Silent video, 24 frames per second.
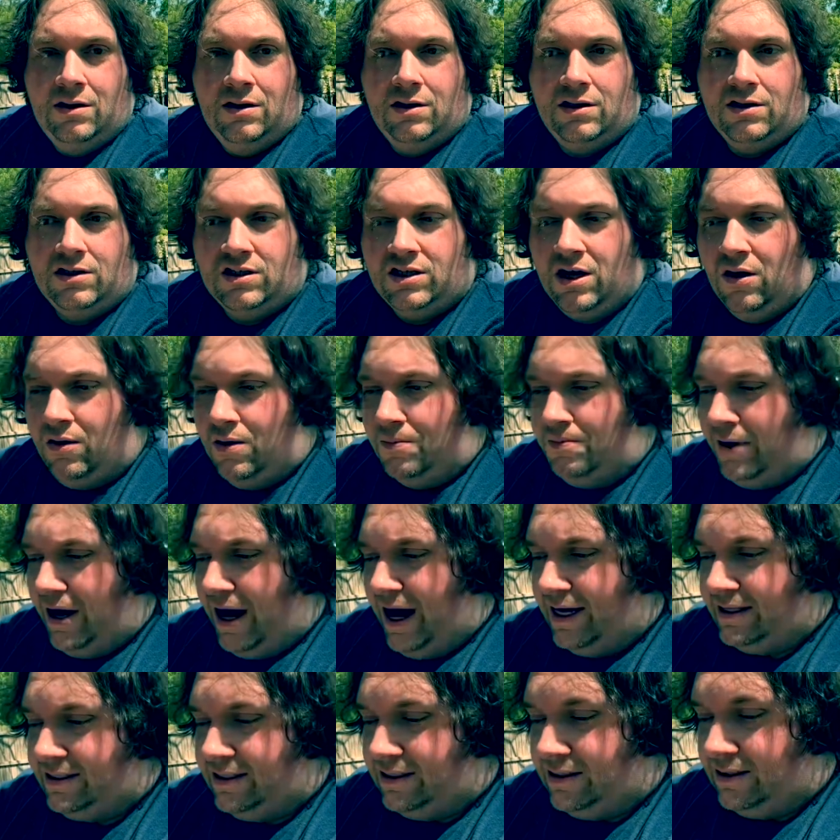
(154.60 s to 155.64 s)
So in
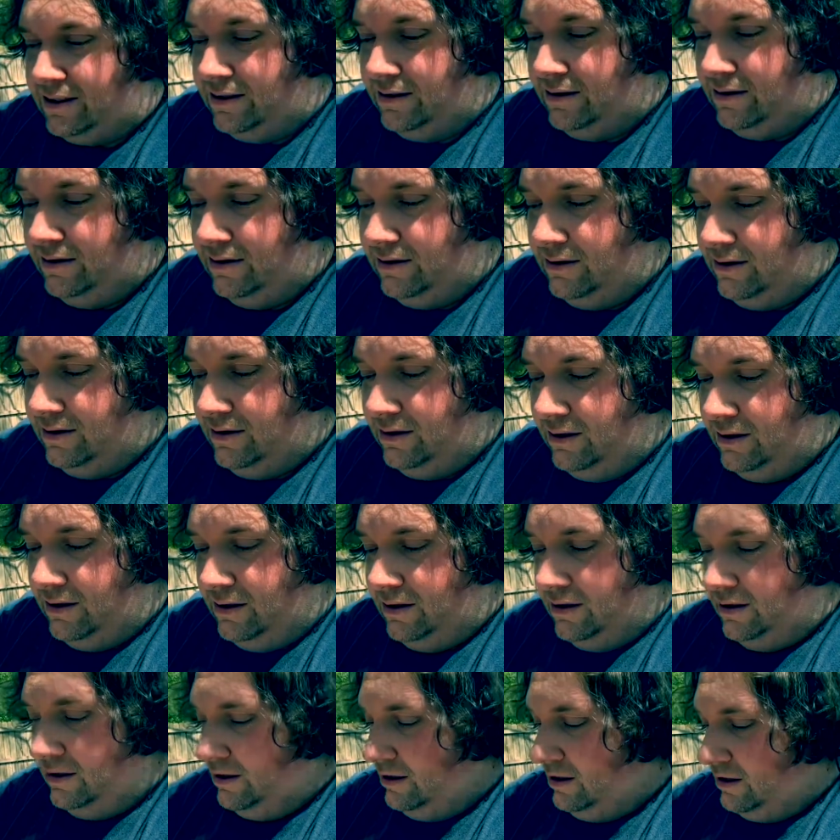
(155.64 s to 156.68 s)
passing,
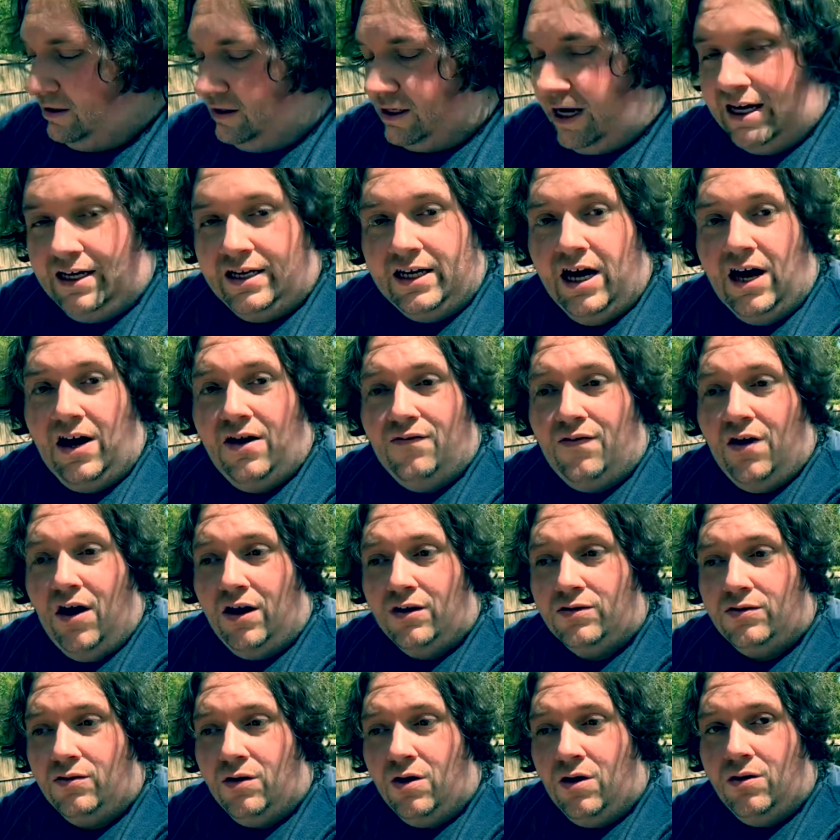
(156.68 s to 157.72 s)
take care,
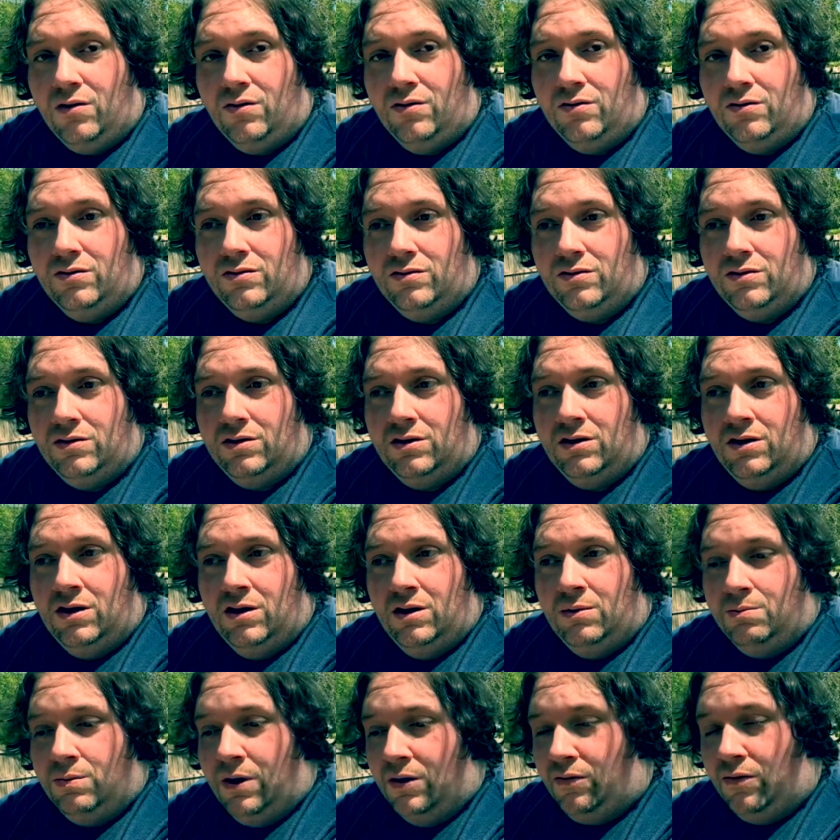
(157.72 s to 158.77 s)
Von Crow.
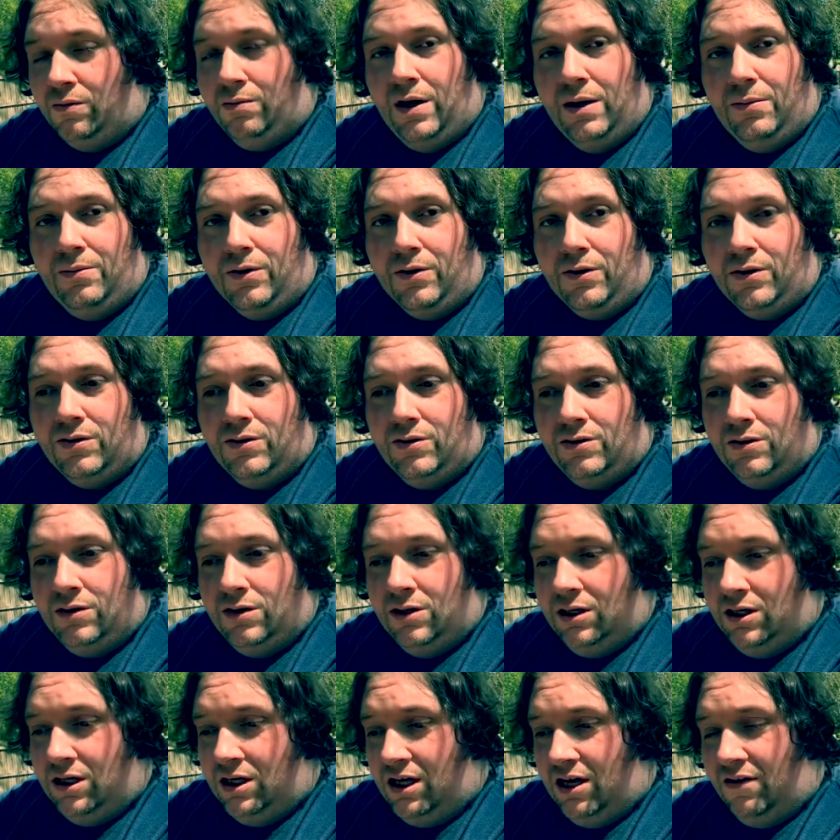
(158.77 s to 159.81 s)
But remember,
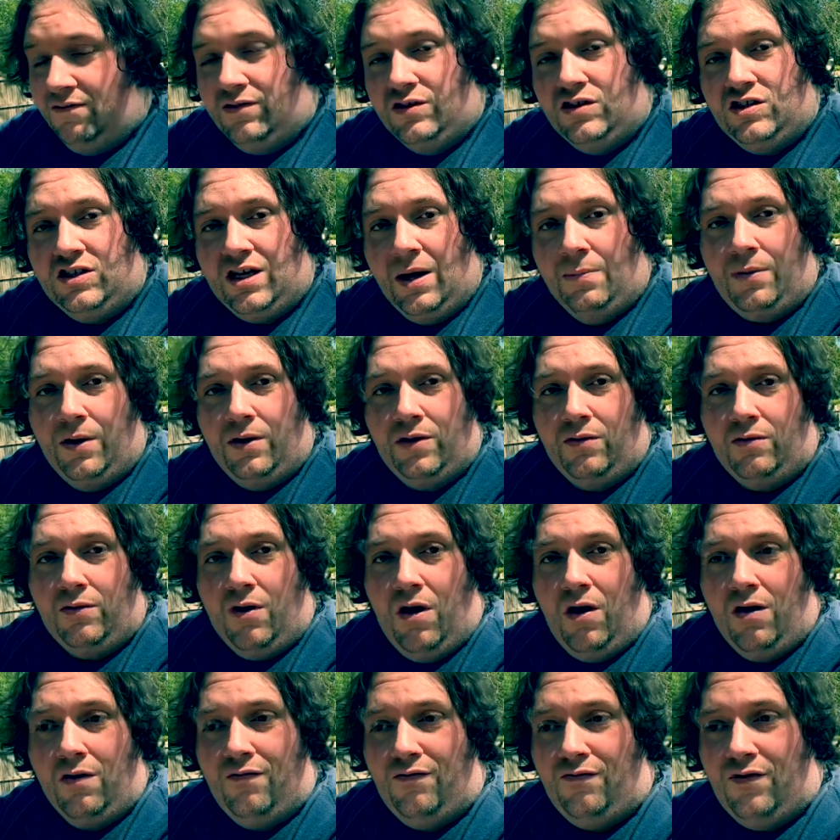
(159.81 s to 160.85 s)
if you step on the
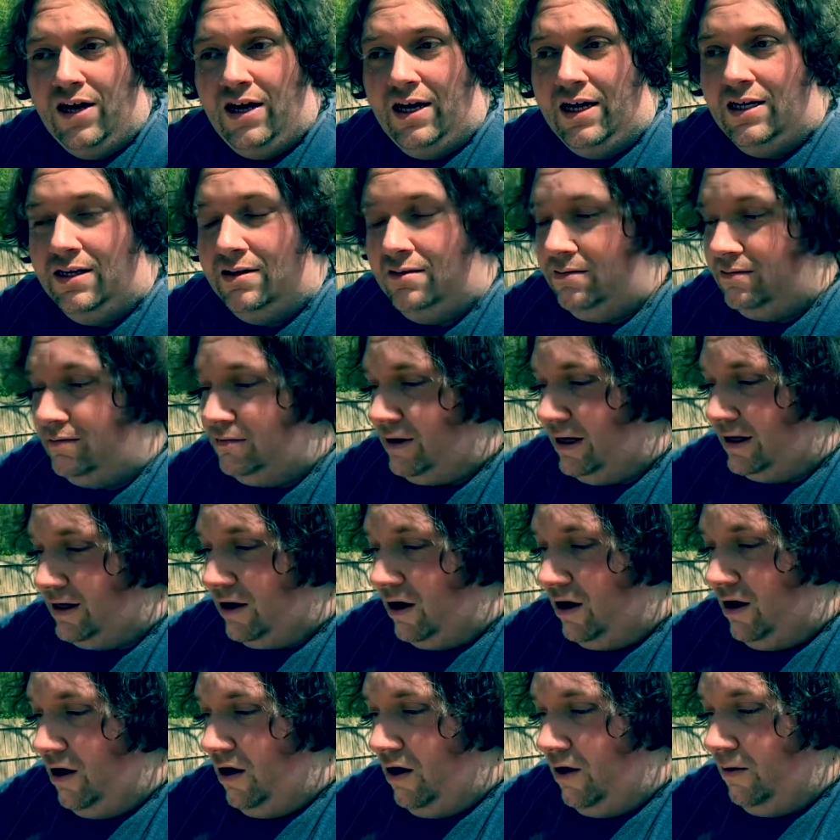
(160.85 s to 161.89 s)
wrong feet, like
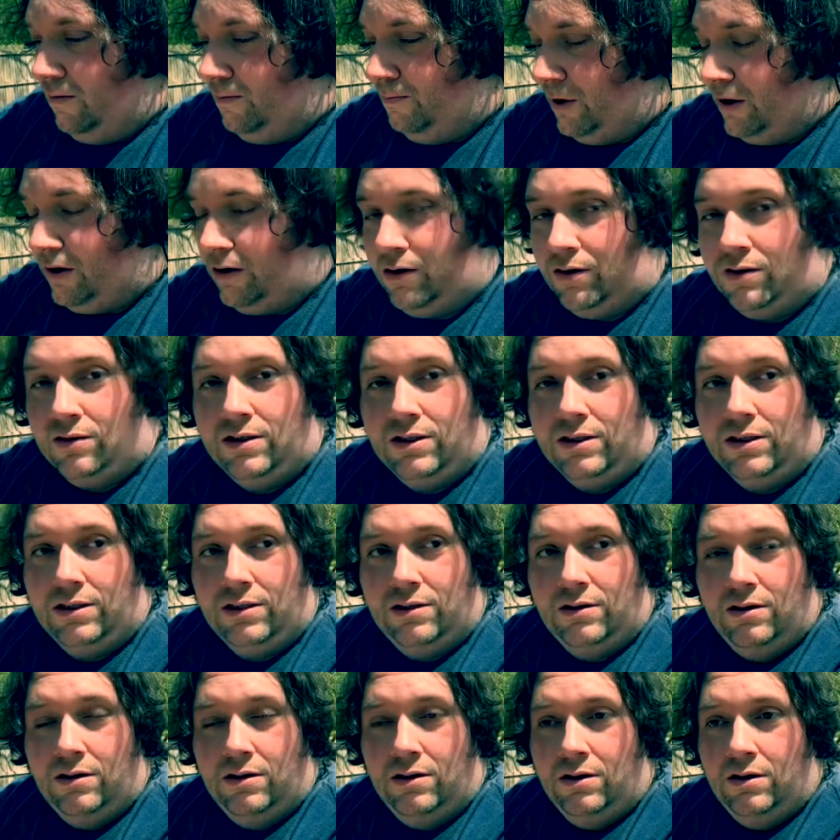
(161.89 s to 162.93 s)
all birds,
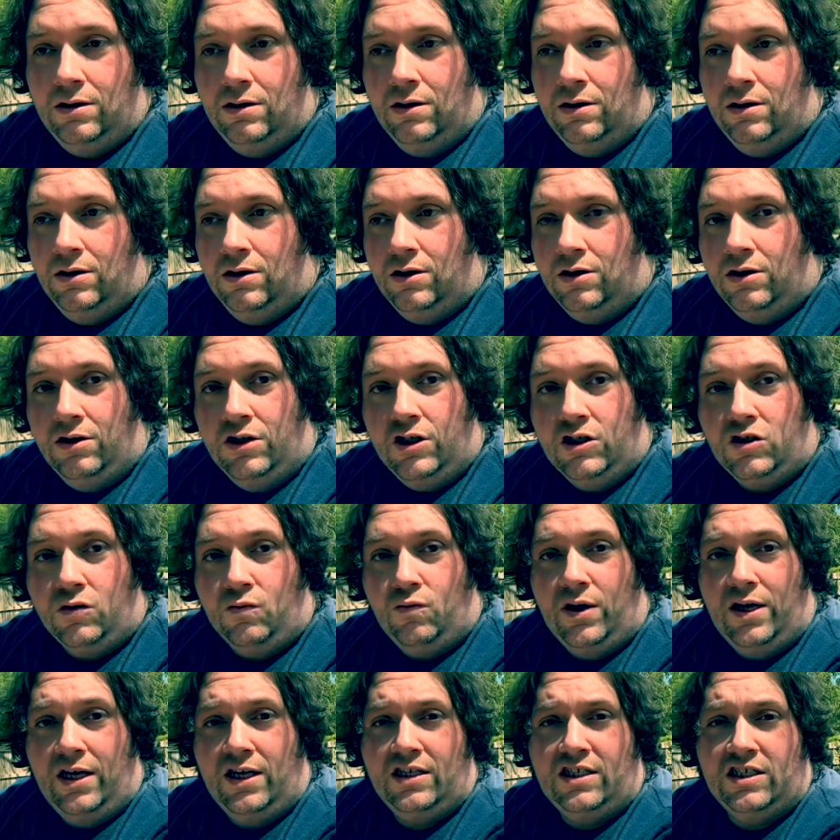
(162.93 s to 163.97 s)
you get your
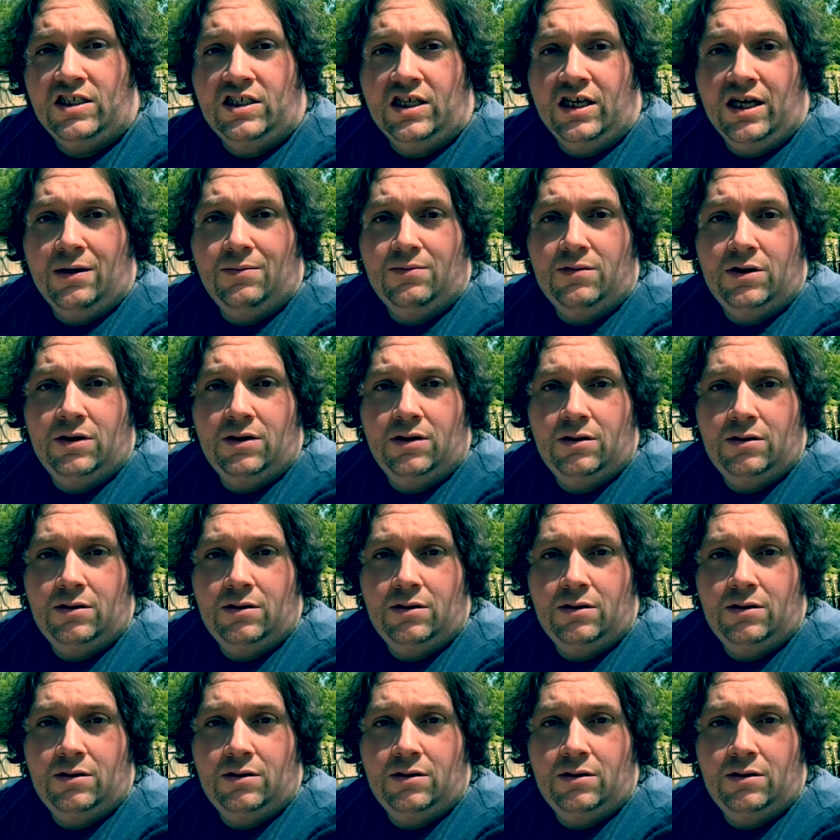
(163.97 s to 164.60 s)
wings snipped.